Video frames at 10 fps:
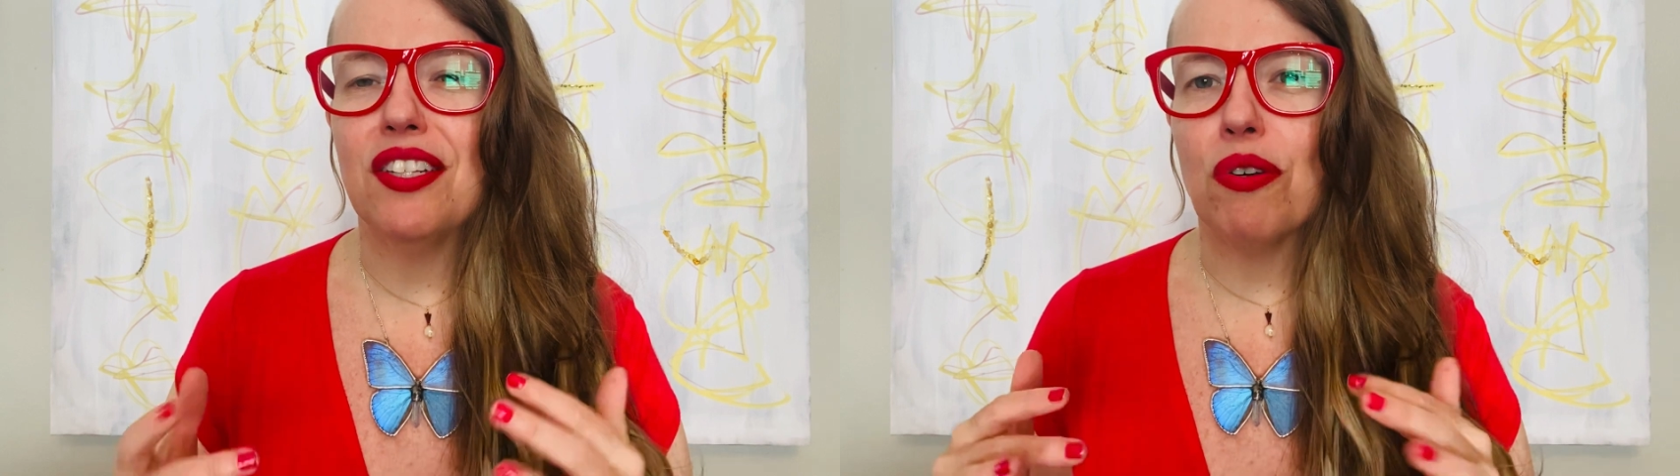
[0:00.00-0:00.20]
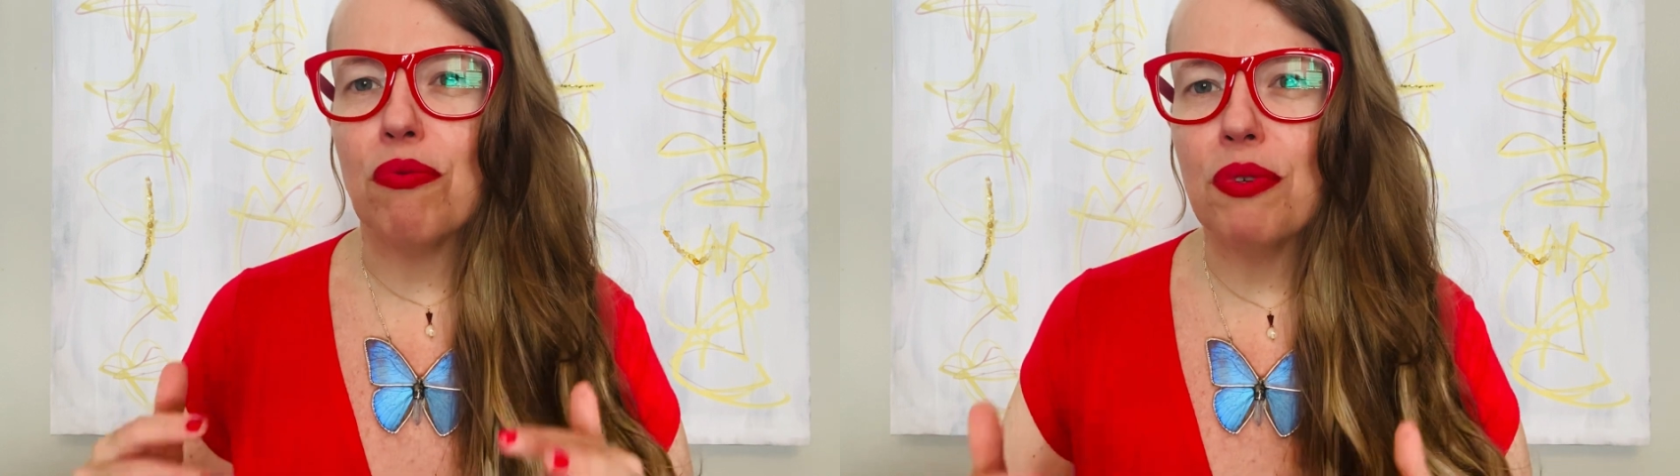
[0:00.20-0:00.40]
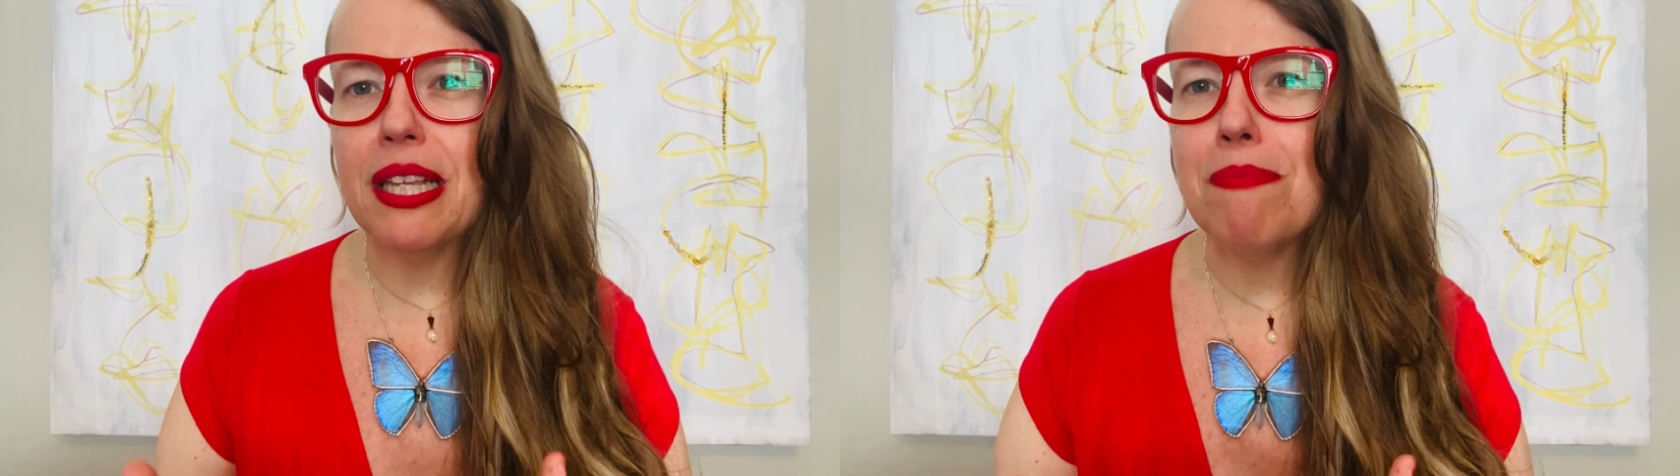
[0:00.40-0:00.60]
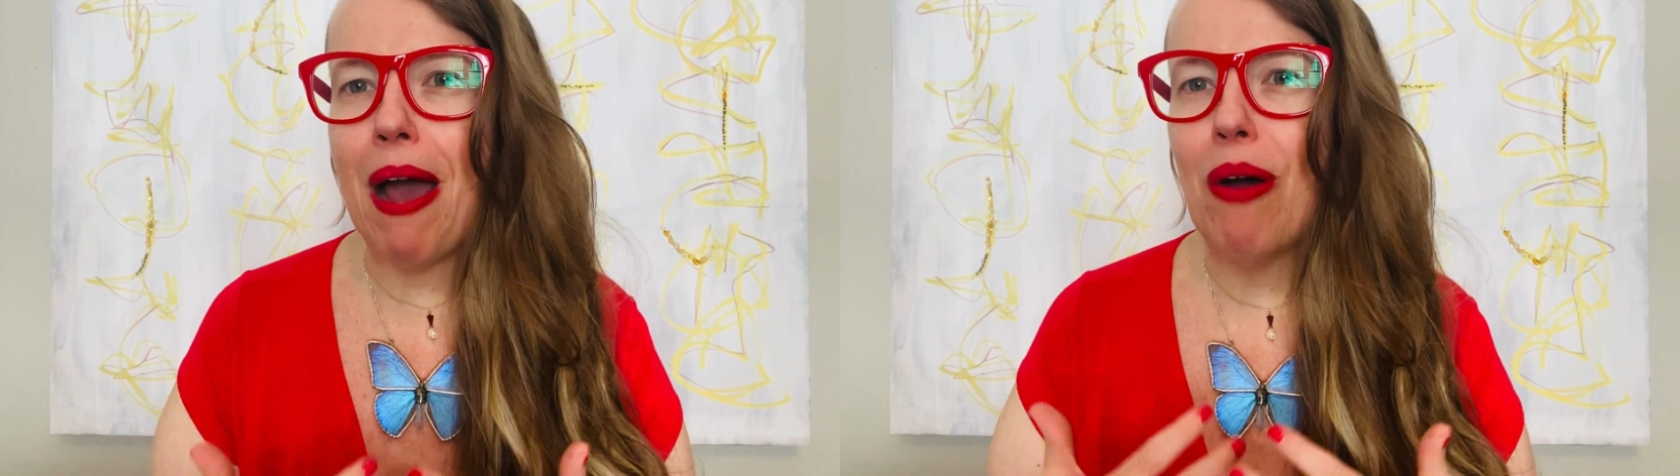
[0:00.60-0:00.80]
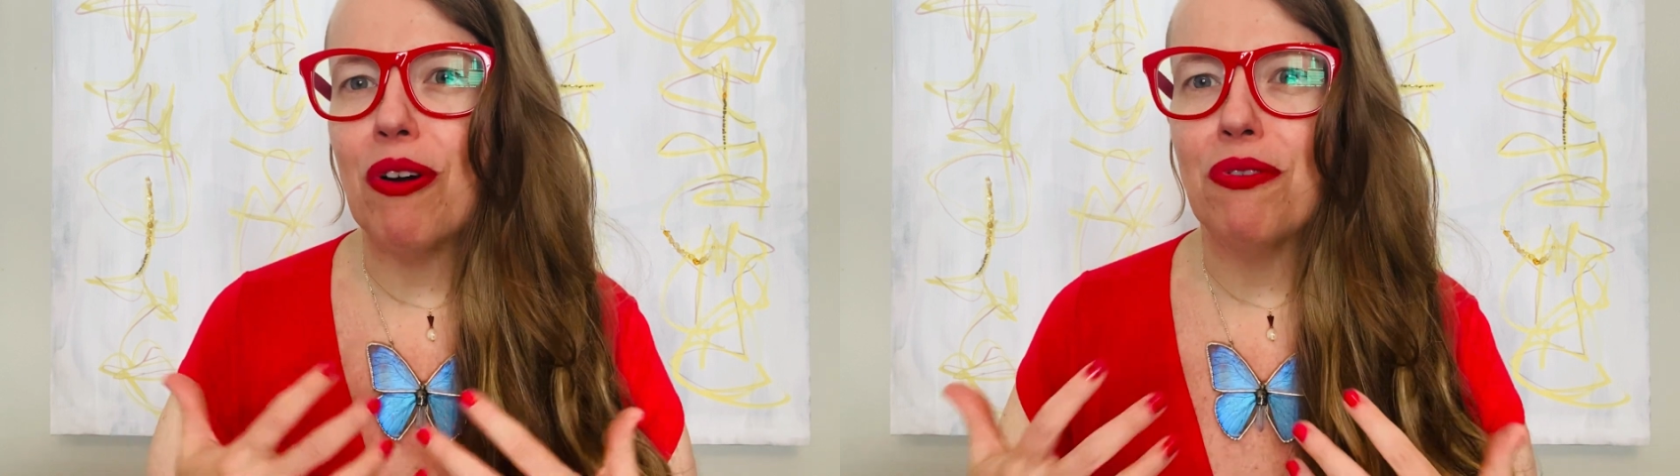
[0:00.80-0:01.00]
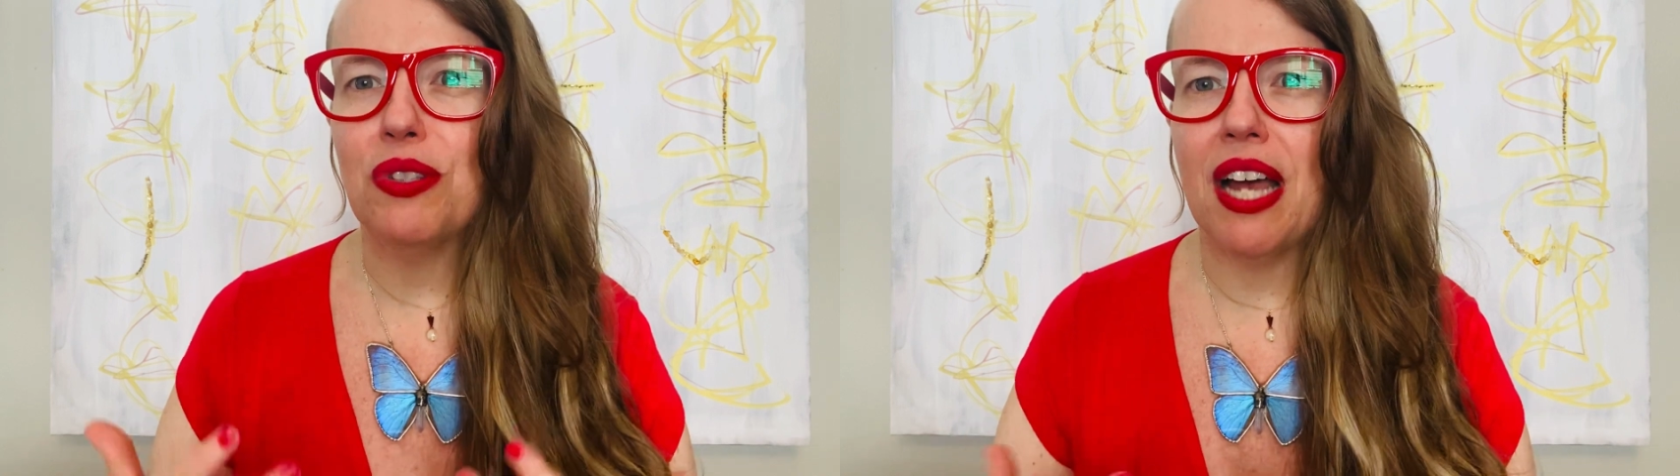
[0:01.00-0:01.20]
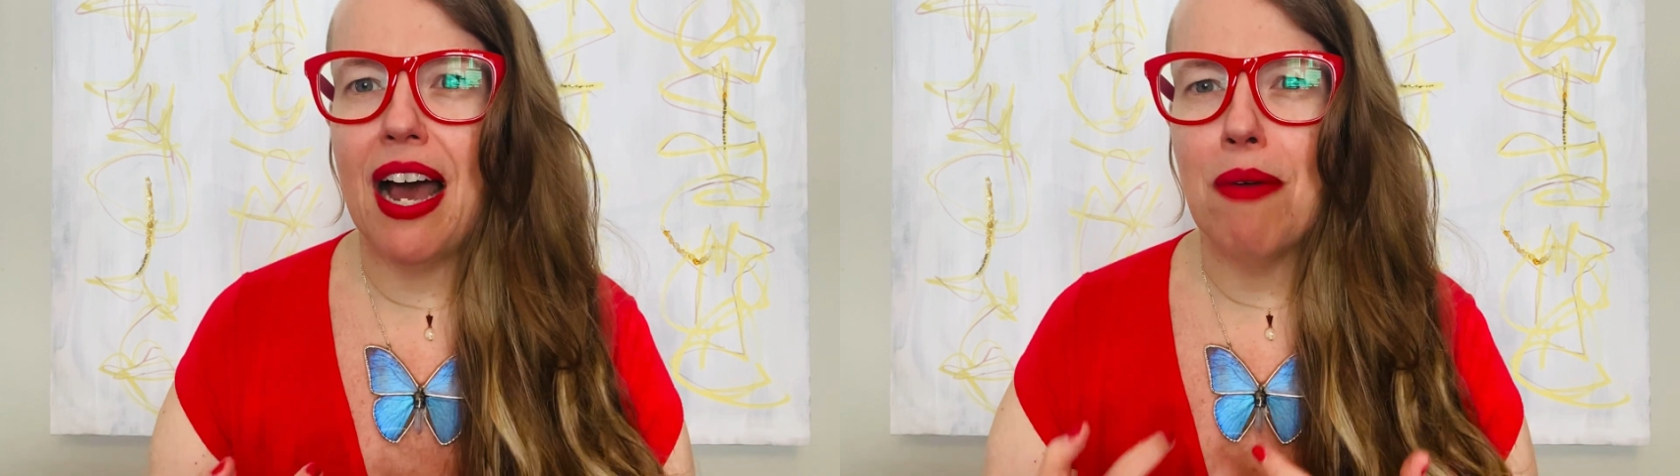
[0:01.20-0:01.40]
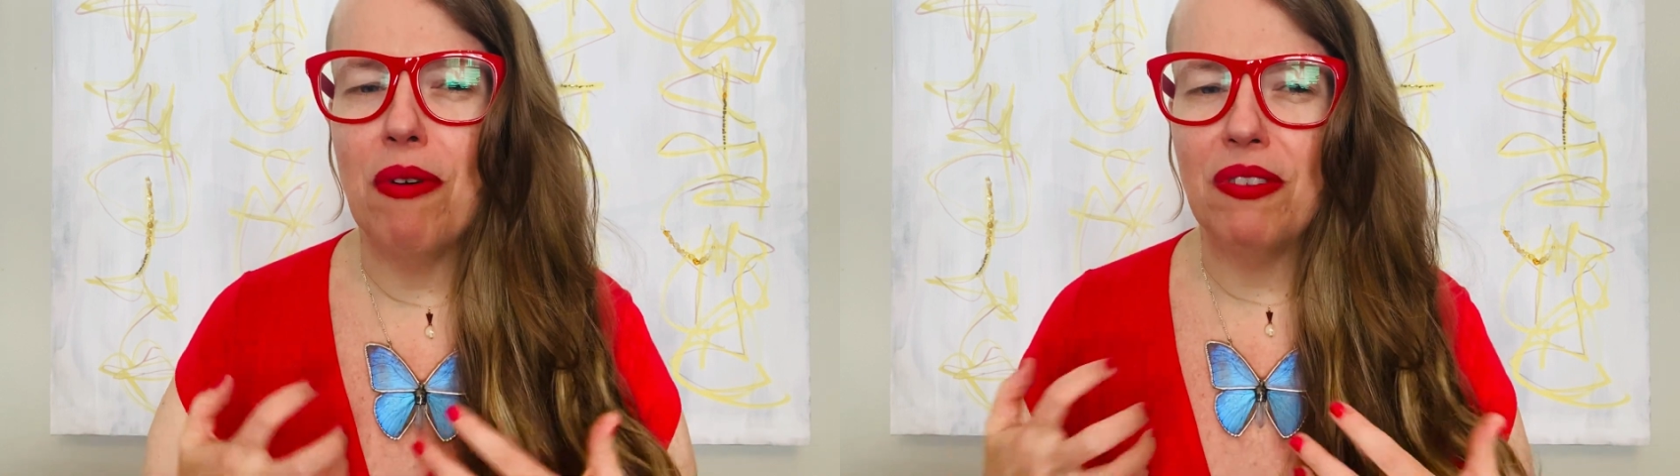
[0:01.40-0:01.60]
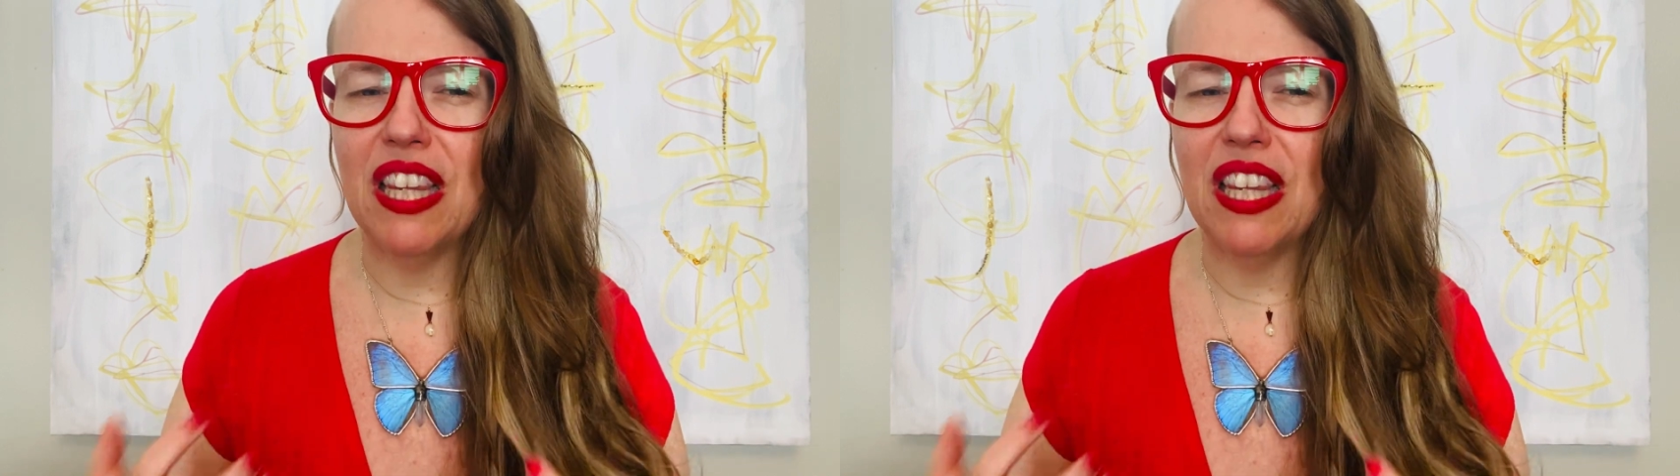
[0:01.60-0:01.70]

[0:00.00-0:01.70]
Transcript: it's a really powerful time of